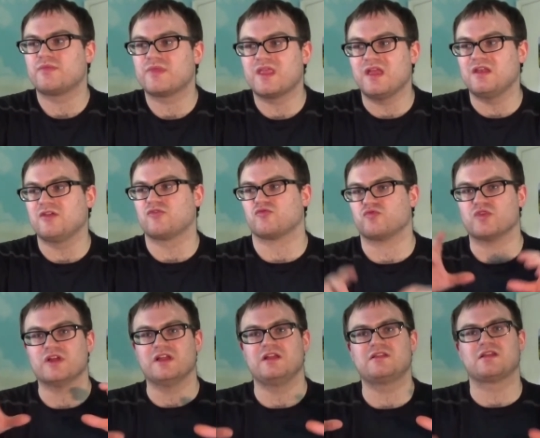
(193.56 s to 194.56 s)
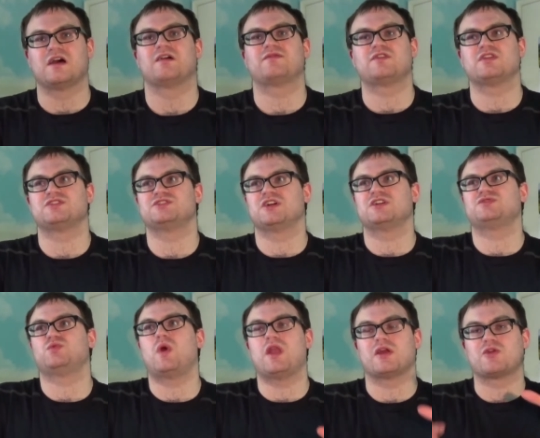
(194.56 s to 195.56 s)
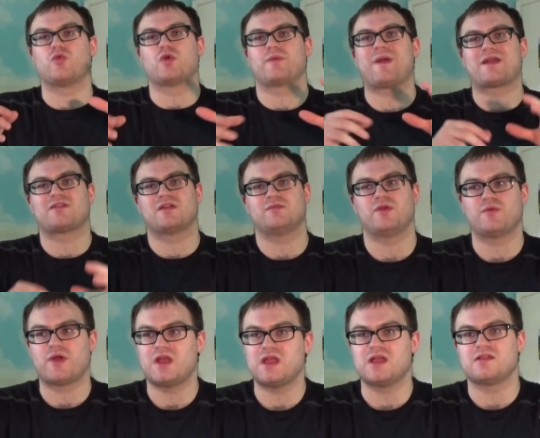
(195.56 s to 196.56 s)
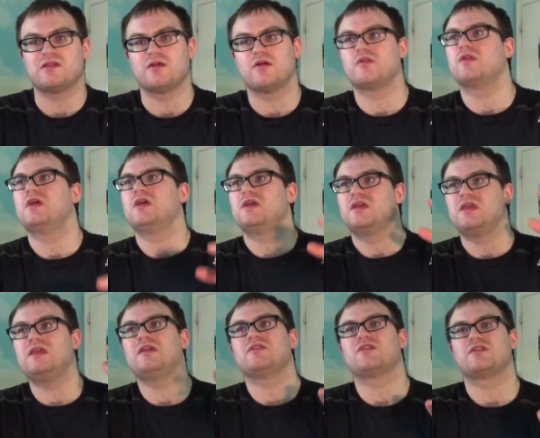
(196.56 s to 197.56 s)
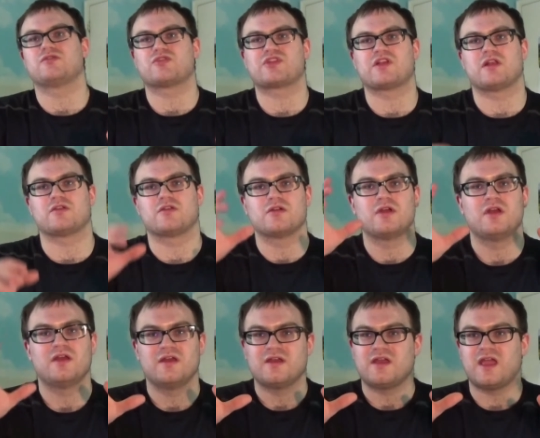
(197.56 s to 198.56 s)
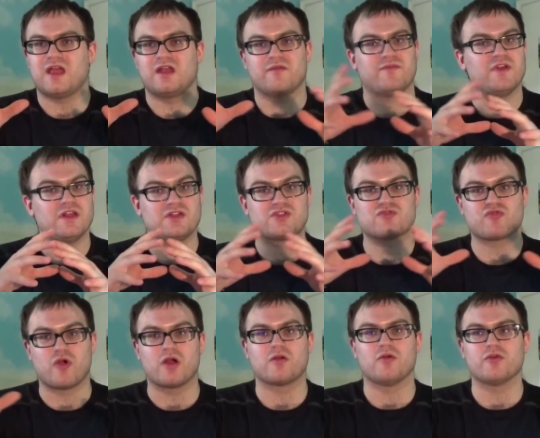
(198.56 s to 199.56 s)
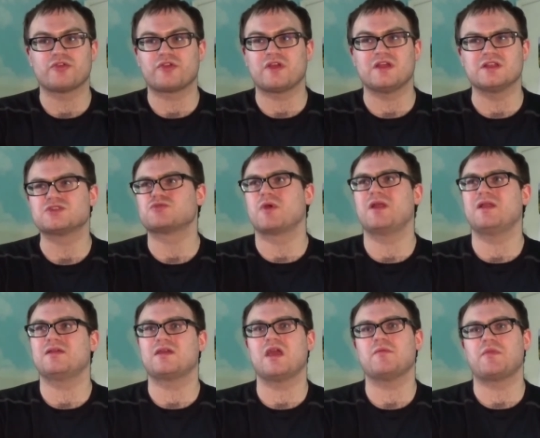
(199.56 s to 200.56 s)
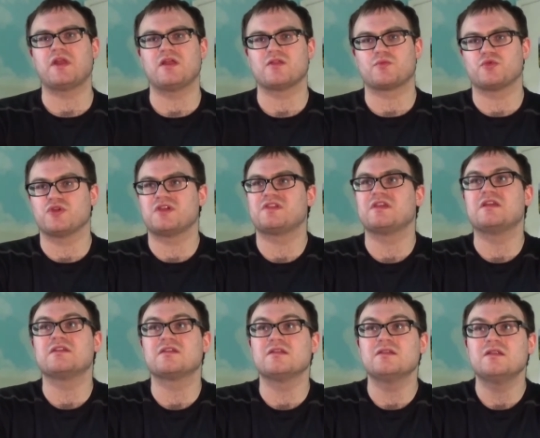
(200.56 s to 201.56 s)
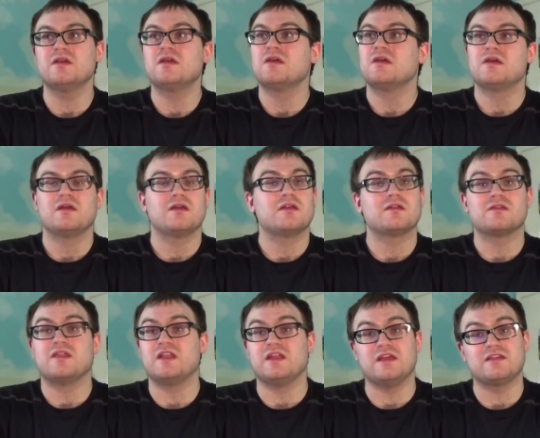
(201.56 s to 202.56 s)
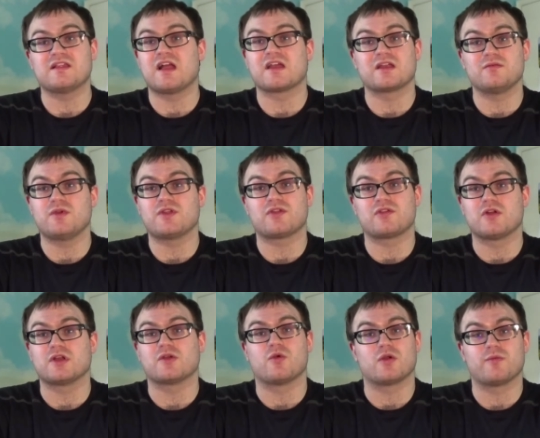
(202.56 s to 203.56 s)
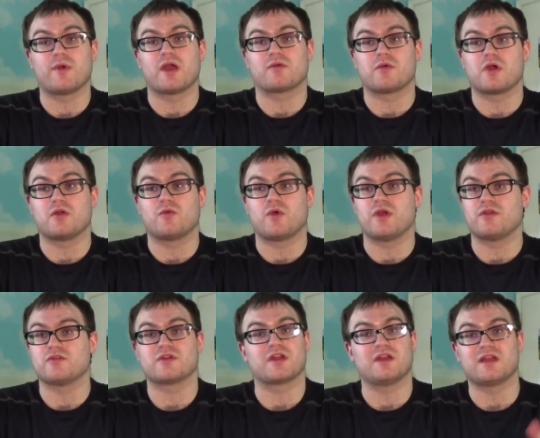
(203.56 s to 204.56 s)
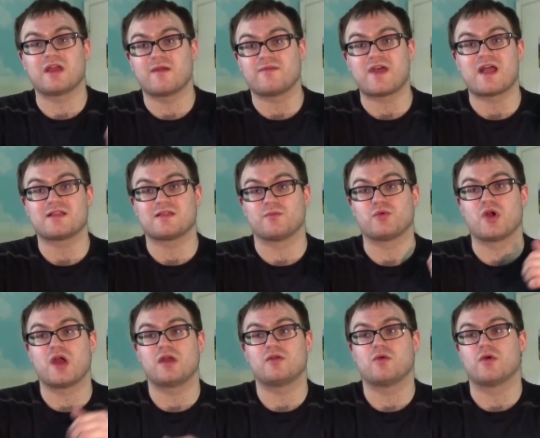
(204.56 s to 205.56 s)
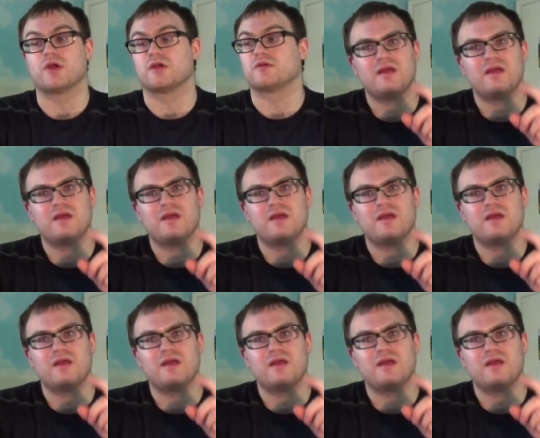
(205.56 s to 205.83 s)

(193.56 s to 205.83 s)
It is really tough to judge when a quarterback is going to be ready until he is under center. And if he struggles in training camp and in the preseason, then he's not going to be the starting quarterback right away. They're going to give that to Brian Hoyer.